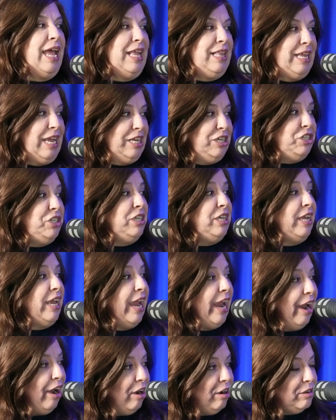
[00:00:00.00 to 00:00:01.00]
and that she
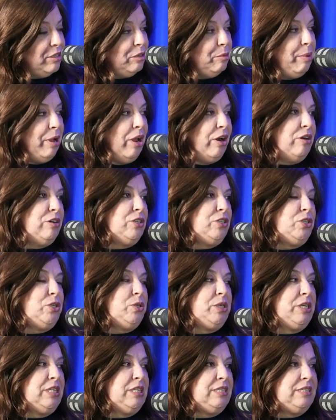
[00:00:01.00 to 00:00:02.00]
cares about her
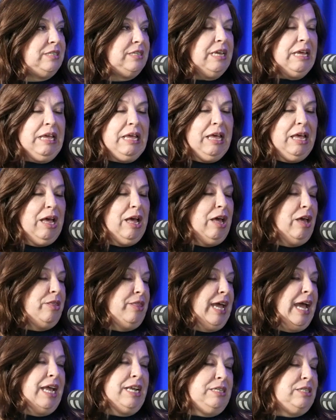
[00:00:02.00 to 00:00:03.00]
students,
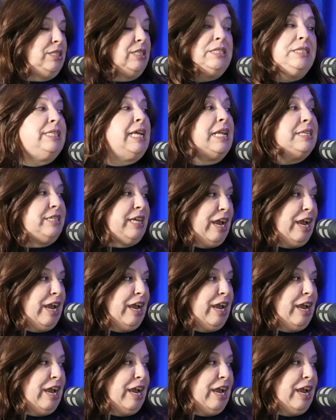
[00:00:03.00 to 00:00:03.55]
that's